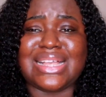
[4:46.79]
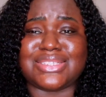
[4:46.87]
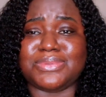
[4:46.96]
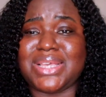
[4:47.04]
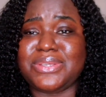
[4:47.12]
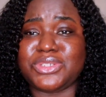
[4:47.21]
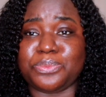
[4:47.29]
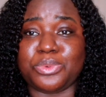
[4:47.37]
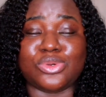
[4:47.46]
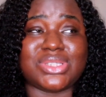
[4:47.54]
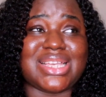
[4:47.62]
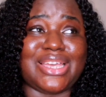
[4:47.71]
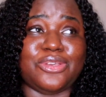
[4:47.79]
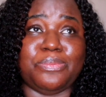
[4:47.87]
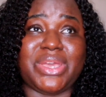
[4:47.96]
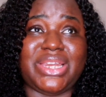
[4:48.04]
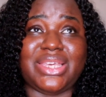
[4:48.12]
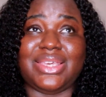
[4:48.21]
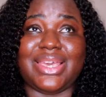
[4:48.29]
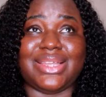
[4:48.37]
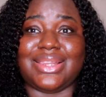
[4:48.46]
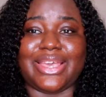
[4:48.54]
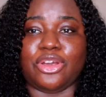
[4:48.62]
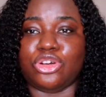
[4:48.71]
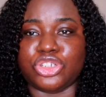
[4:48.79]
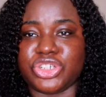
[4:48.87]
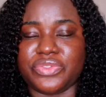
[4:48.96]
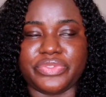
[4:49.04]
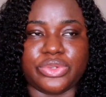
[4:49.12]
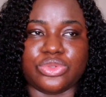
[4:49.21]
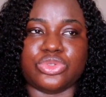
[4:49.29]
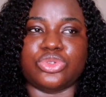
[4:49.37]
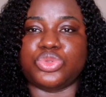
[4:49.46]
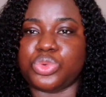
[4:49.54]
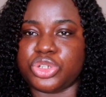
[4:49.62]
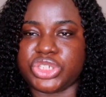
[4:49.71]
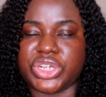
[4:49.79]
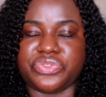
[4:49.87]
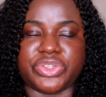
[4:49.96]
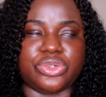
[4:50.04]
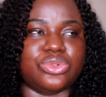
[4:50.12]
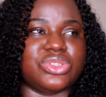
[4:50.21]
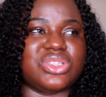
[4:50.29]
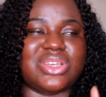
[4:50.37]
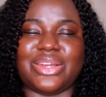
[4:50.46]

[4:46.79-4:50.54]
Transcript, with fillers: And sometimes you post and you barely get like one hundred views or two hundred views.